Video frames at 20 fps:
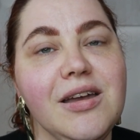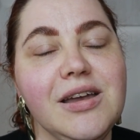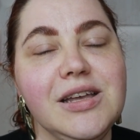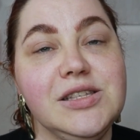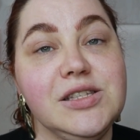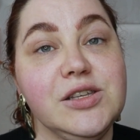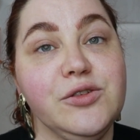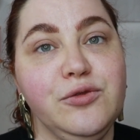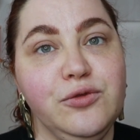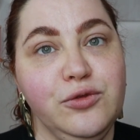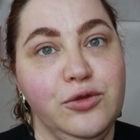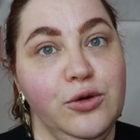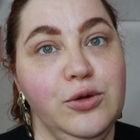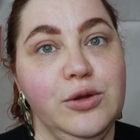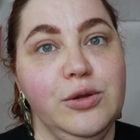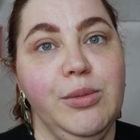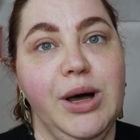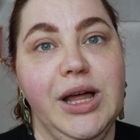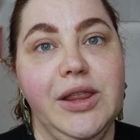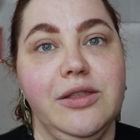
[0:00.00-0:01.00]
it's a
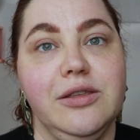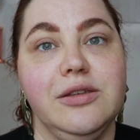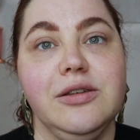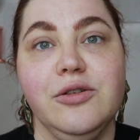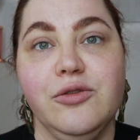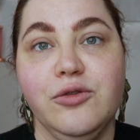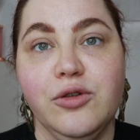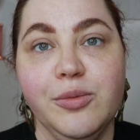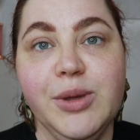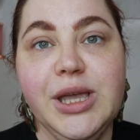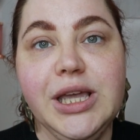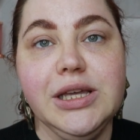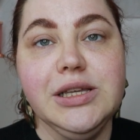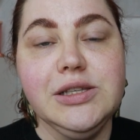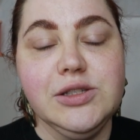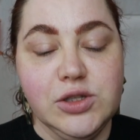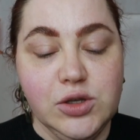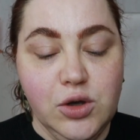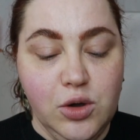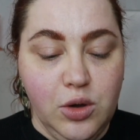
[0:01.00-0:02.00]
full month for me.
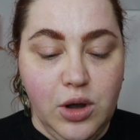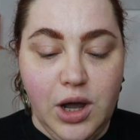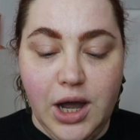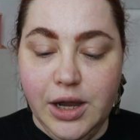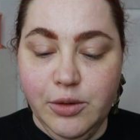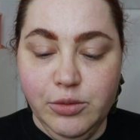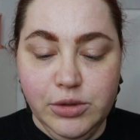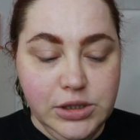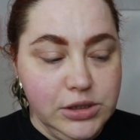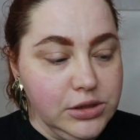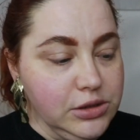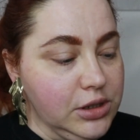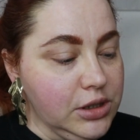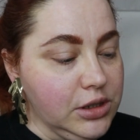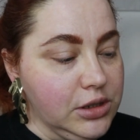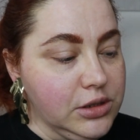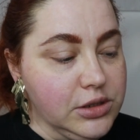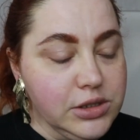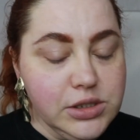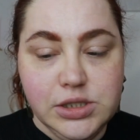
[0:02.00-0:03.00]
So I will